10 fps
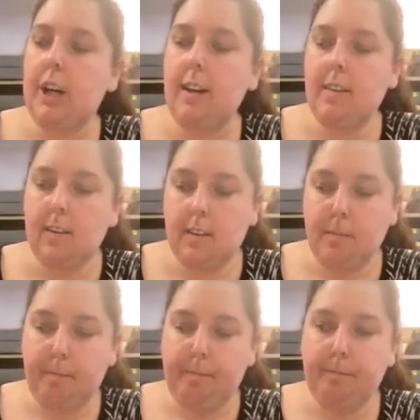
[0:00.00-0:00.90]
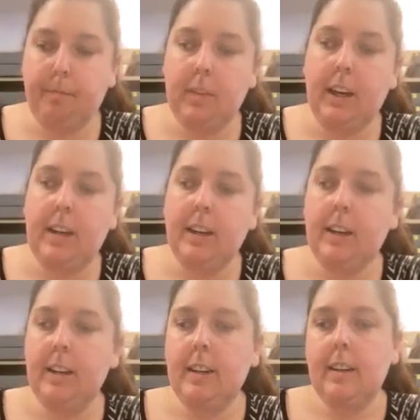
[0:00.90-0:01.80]
sheets.
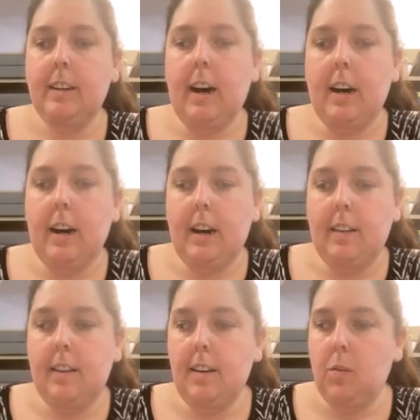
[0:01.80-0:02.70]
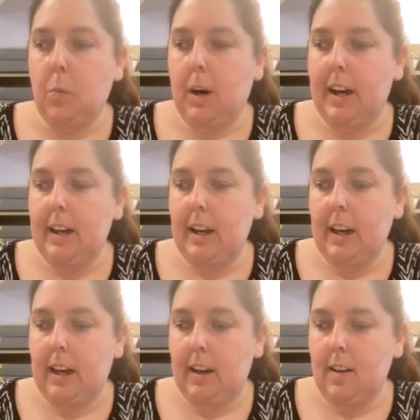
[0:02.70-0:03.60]
This one
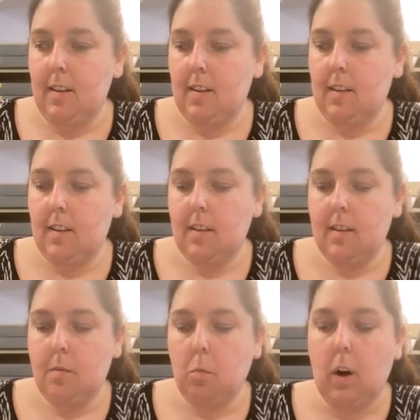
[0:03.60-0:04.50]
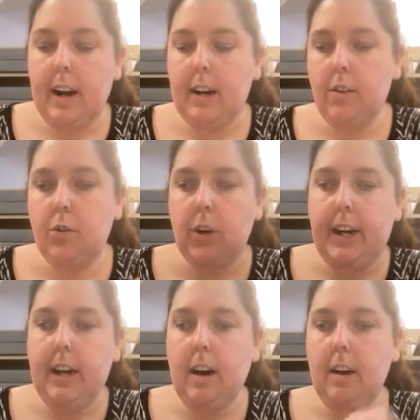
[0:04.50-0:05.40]
is more
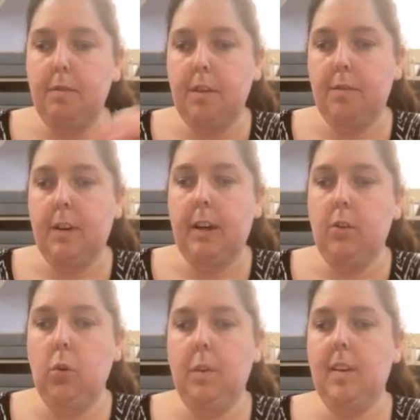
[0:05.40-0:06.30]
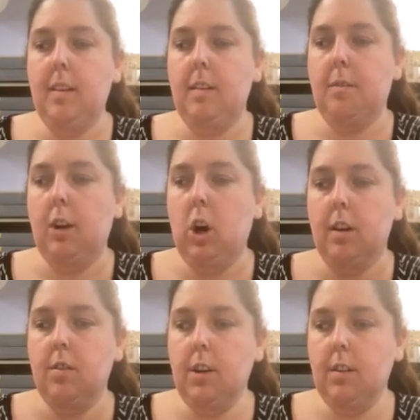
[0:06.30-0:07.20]
history of different who was in different
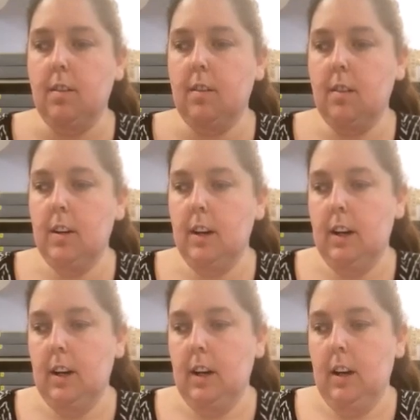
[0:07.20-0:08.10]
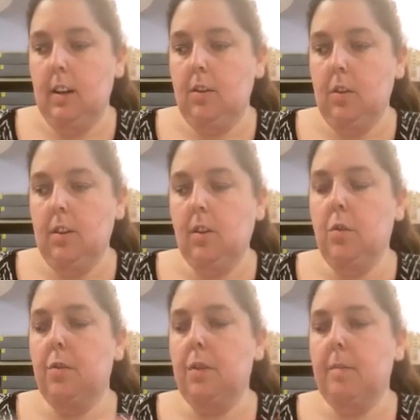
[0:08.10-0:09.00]
concerts. So this
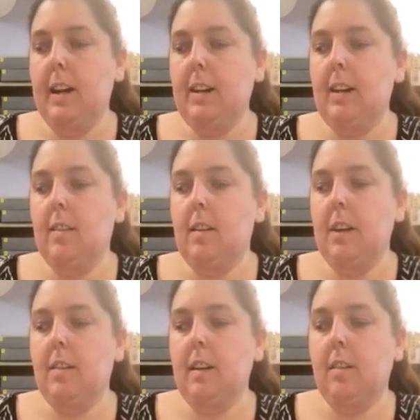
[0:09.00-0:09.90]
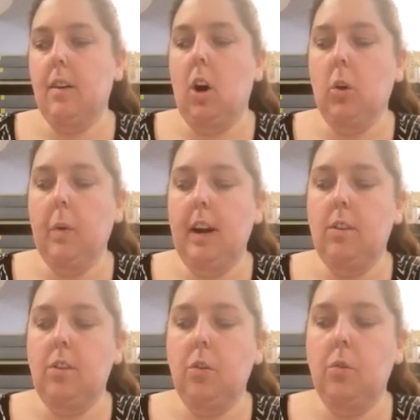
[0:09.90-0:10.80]
goes from 1976 all the way
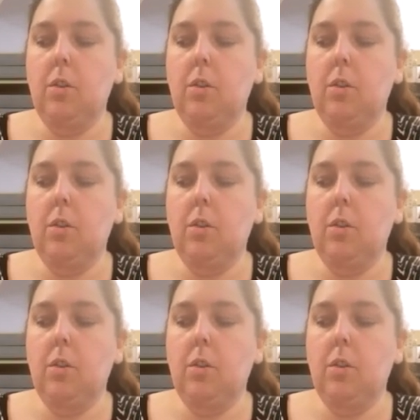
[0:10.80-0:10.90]
to